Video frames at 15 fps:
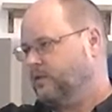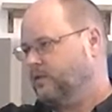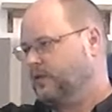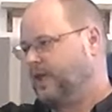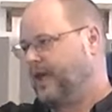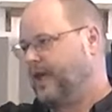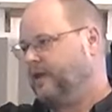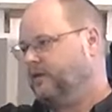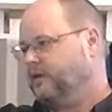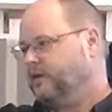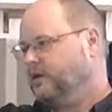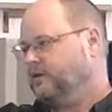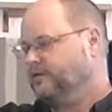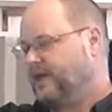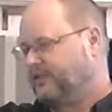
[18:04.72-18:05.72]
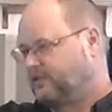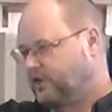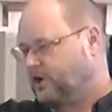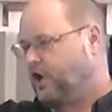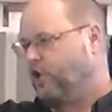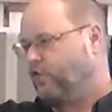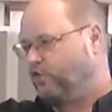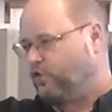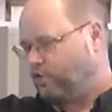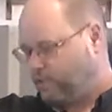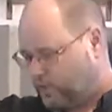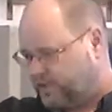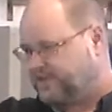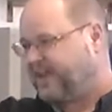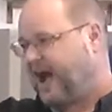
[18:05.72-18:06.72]
Okay, that the goat
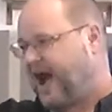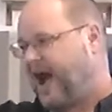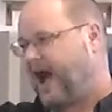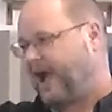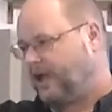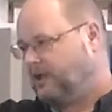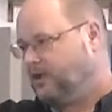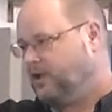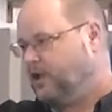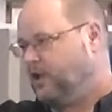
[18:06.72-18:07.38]
would die